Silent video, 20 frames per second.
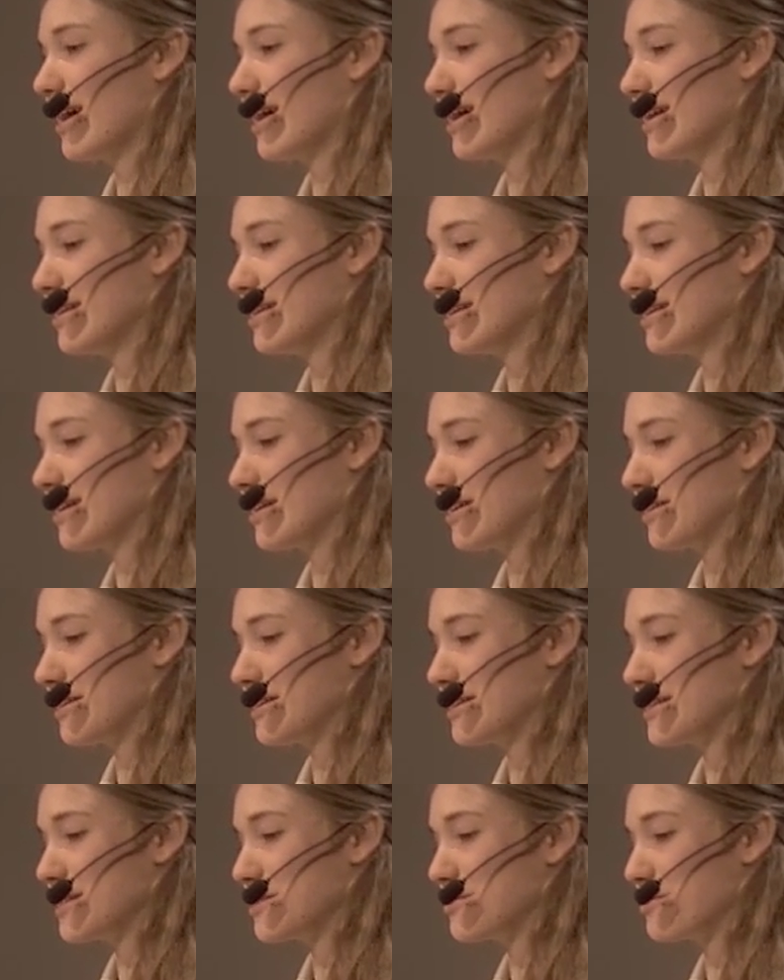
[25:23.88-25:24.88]

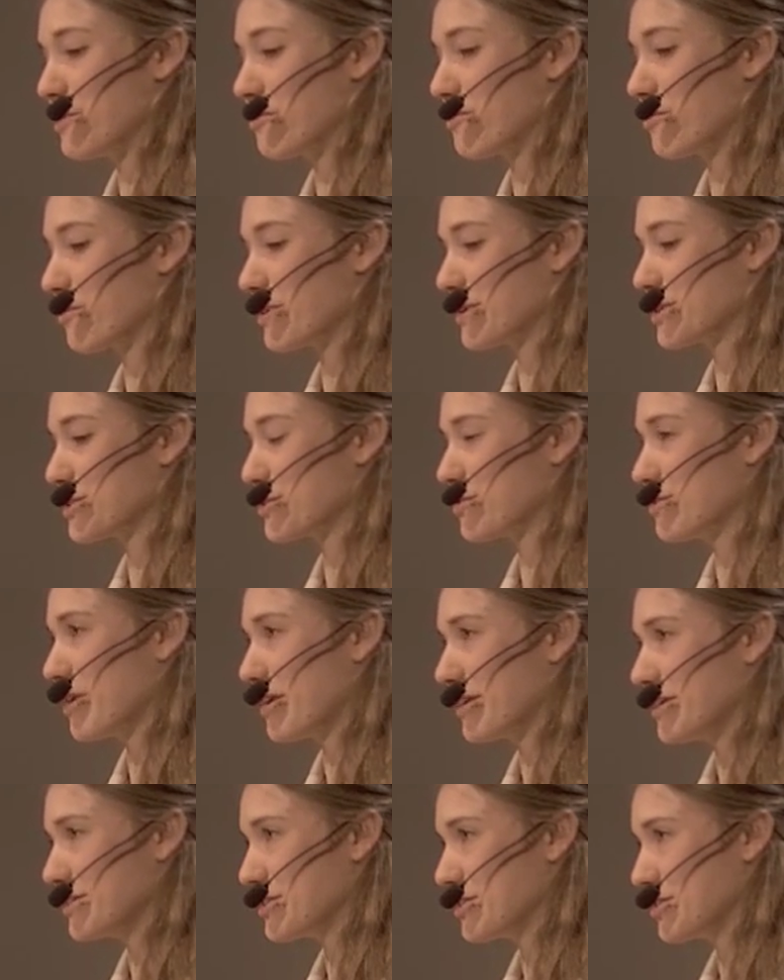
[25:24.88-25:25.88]
And these people were so
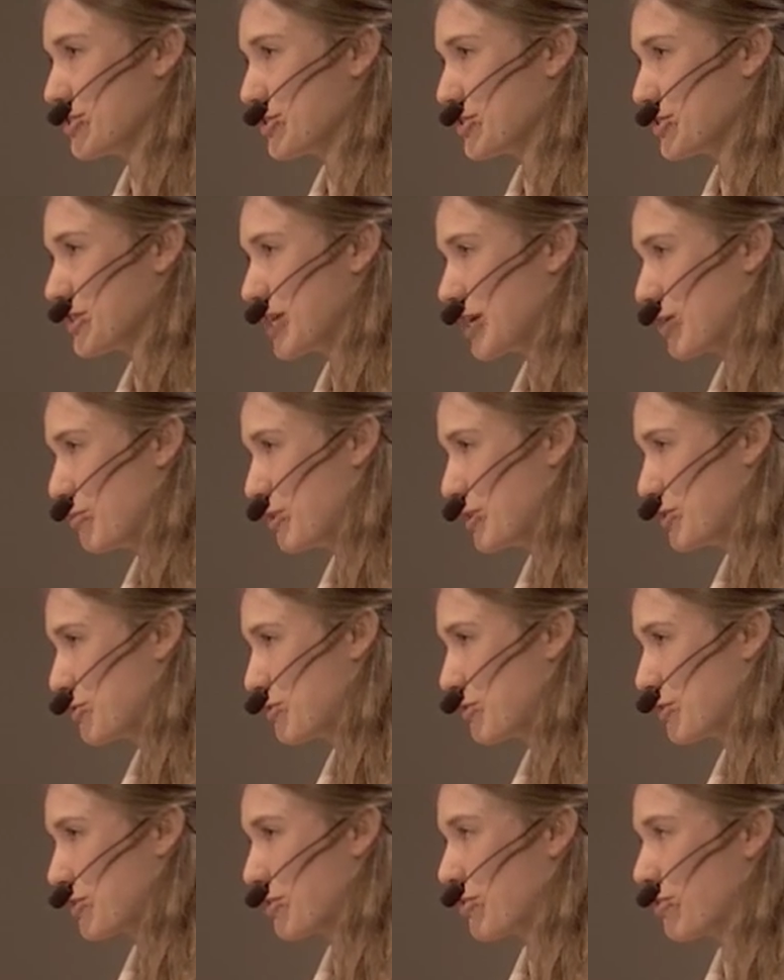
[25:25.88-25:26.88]
nice to just take me
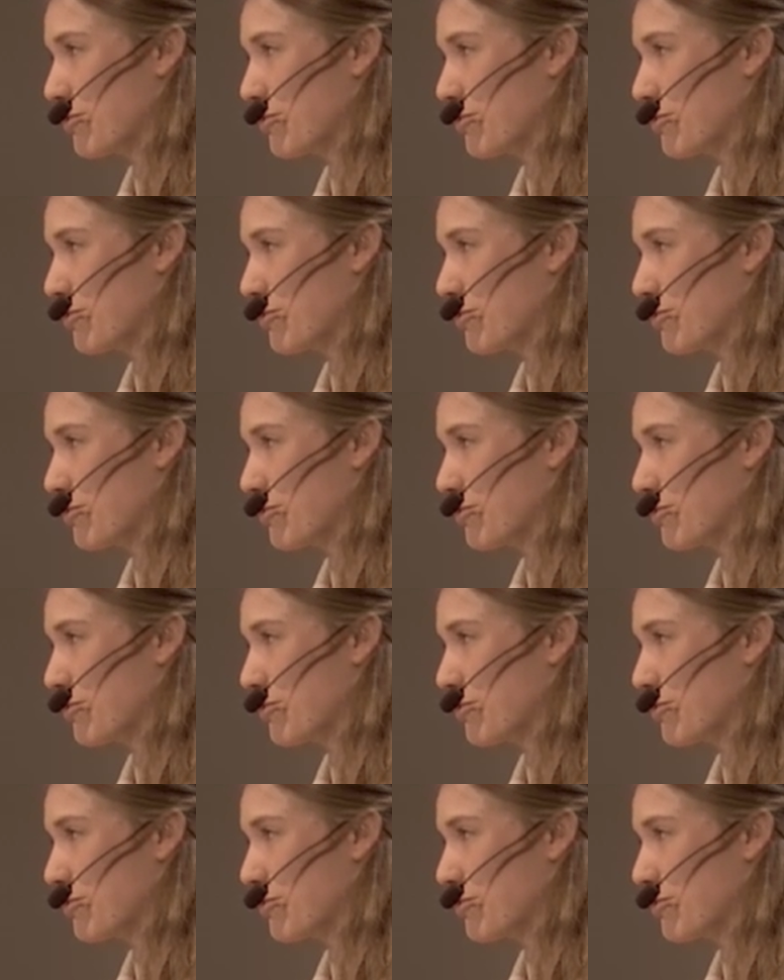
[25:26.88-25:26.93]
to their